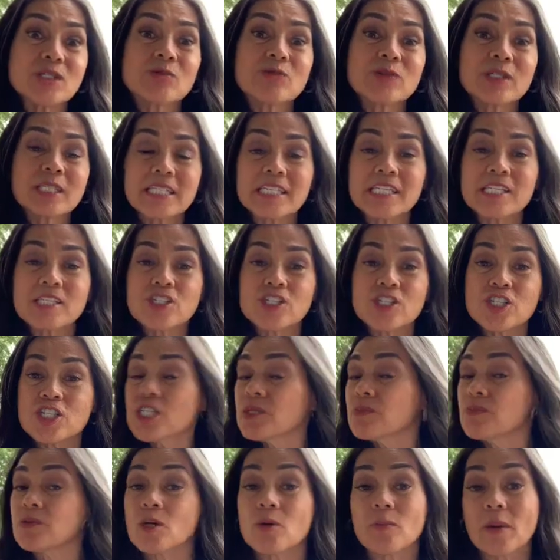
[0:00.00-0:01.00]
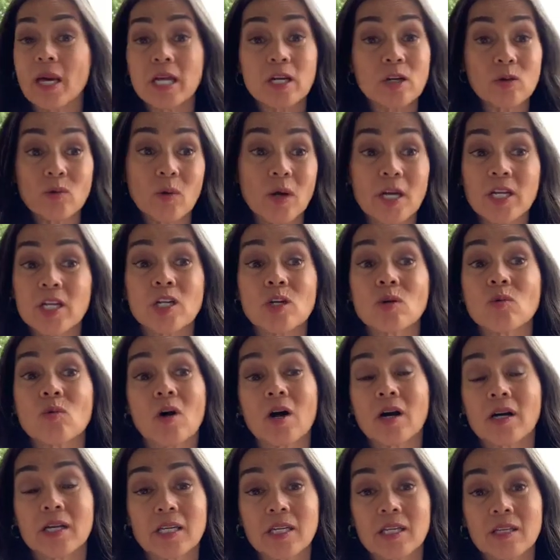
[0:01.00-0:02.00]
relationship no matter what you're
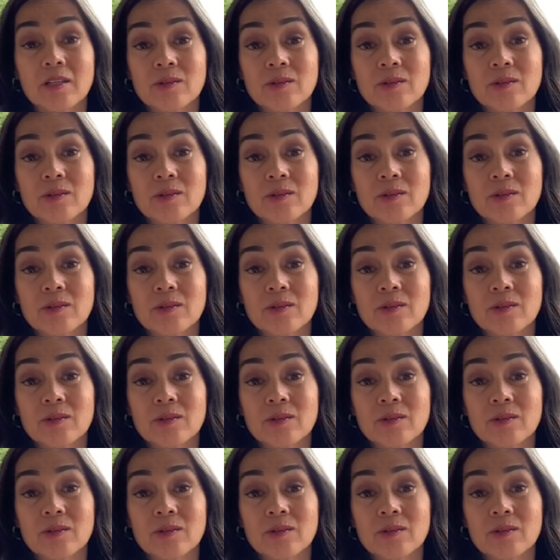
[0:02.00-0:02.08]
walking